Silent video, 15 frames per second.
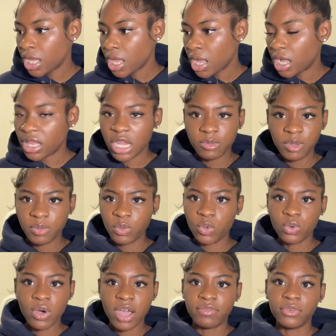a lot of people
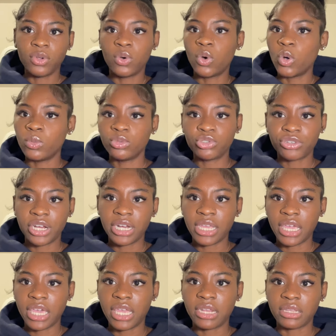who have no home
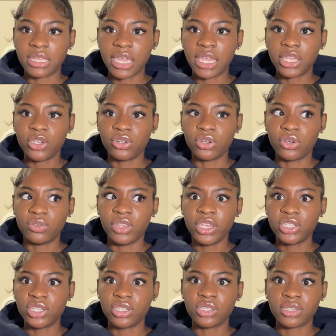training and like you know they
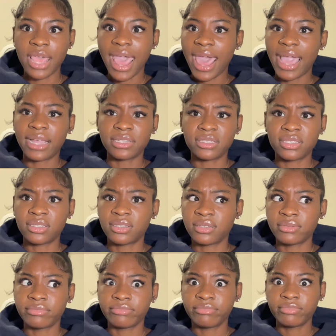just act
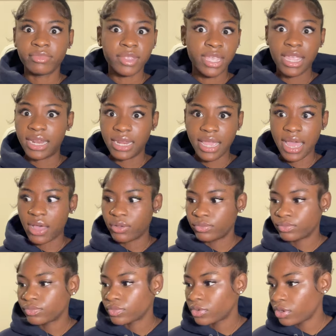anyhow
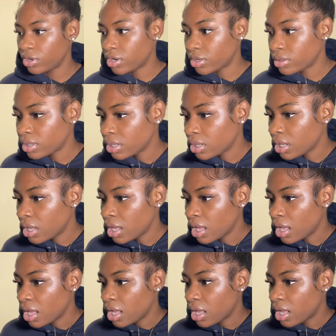you know
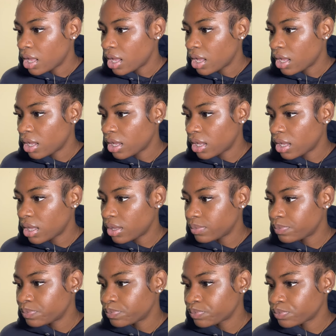
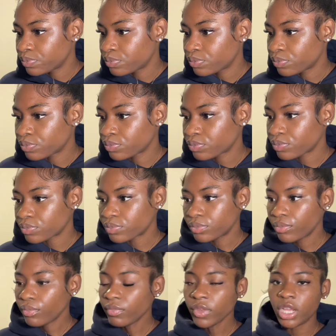um
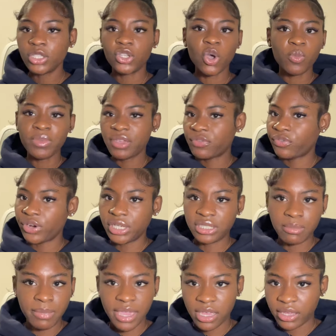don't be afraid to
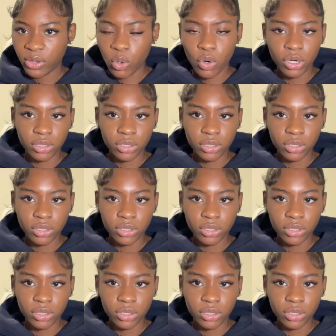make or